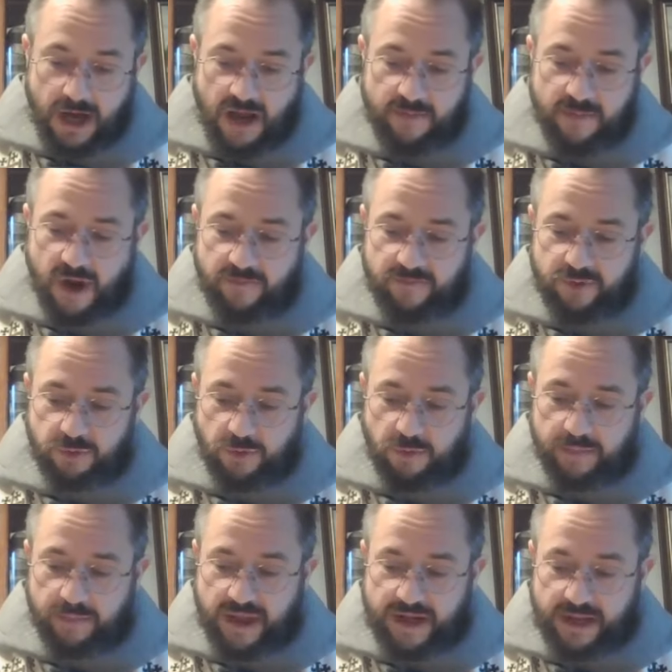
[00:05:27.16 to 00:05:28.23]
I'm
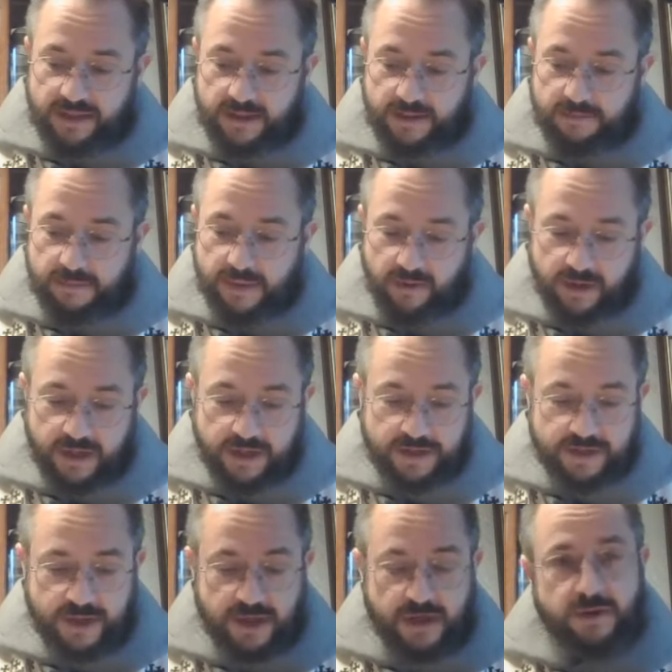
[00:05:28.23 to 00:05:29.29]
comfortable betting that Mary
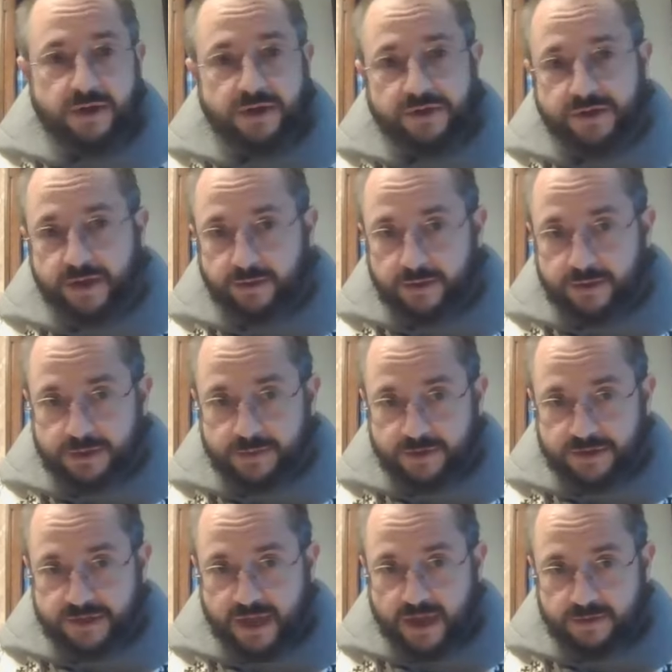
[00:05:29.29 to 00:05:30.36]
continued to seek
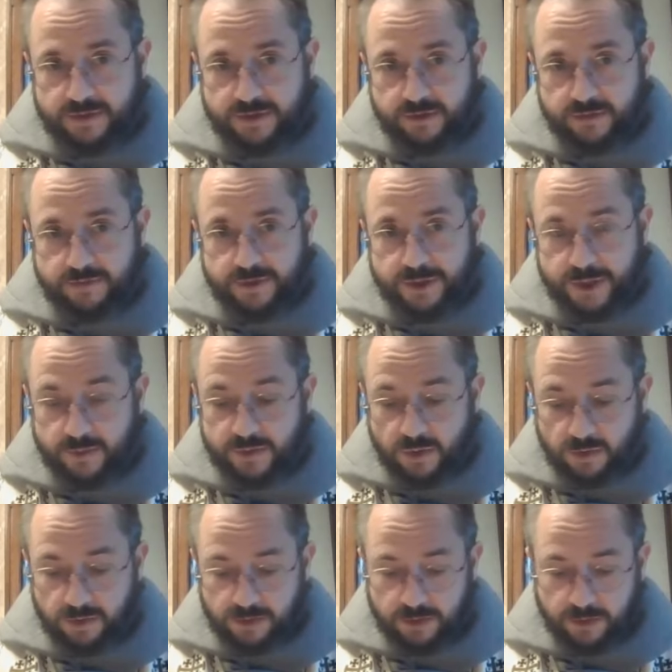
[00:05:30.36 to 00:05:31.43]
Elizabeth's counsel. She was
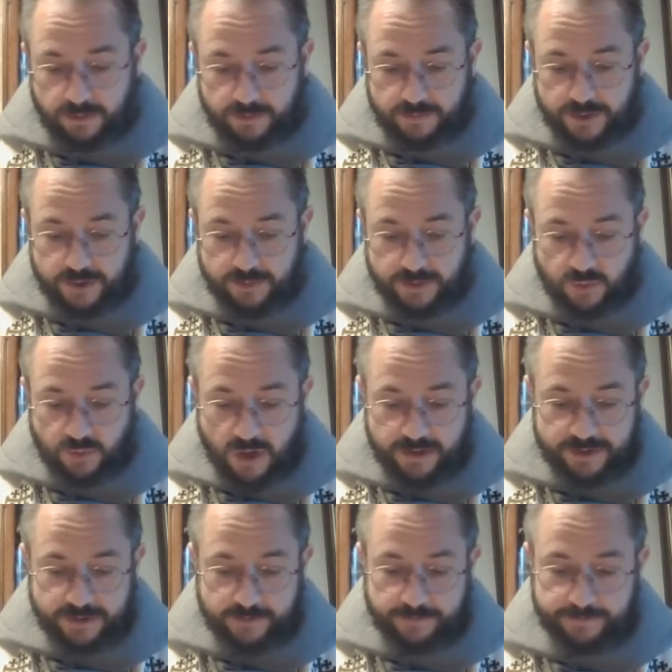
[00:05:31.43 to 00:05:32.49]
older, she was
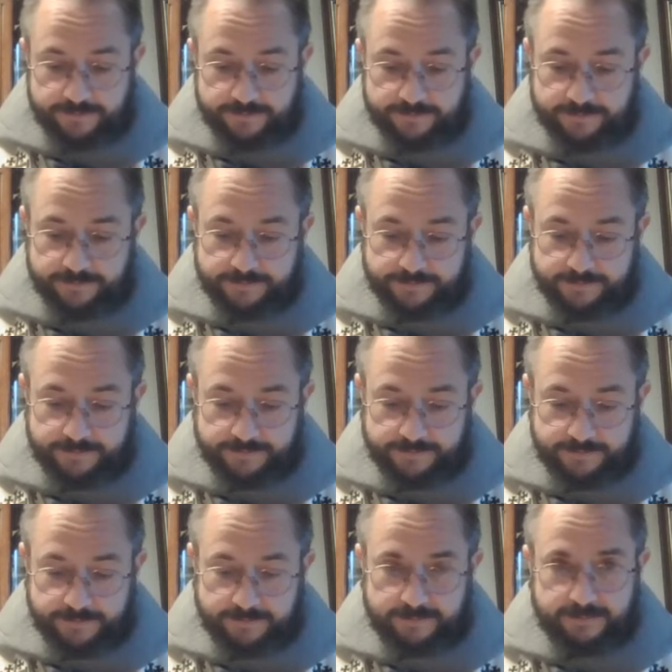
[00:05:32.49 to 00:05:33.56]
wiser,
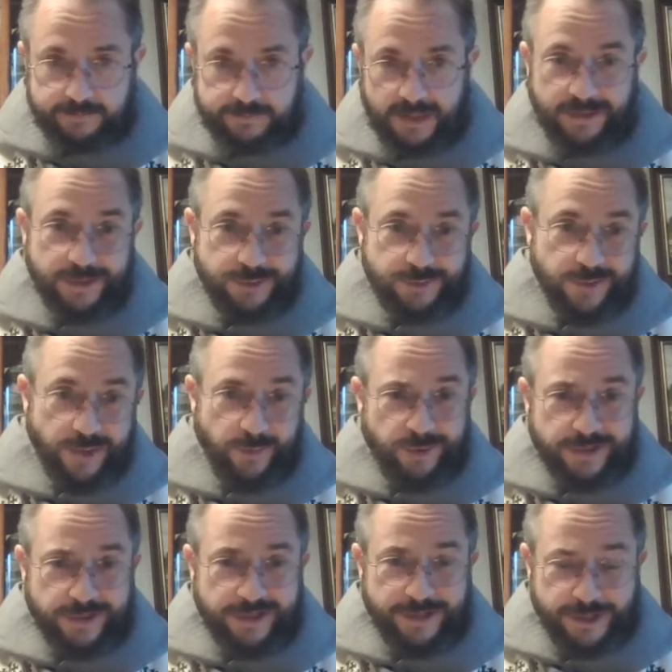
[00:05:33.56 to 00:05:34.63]
at least when they
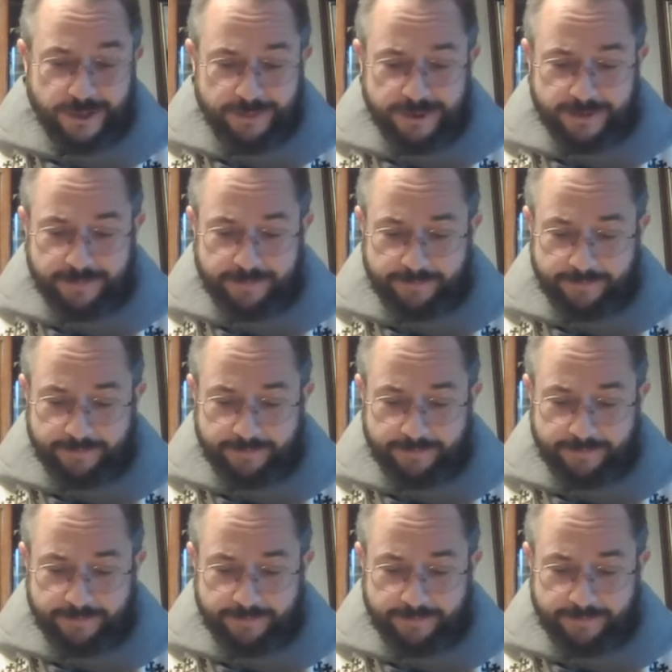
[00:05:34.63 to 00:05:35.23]
weren't in Egypt.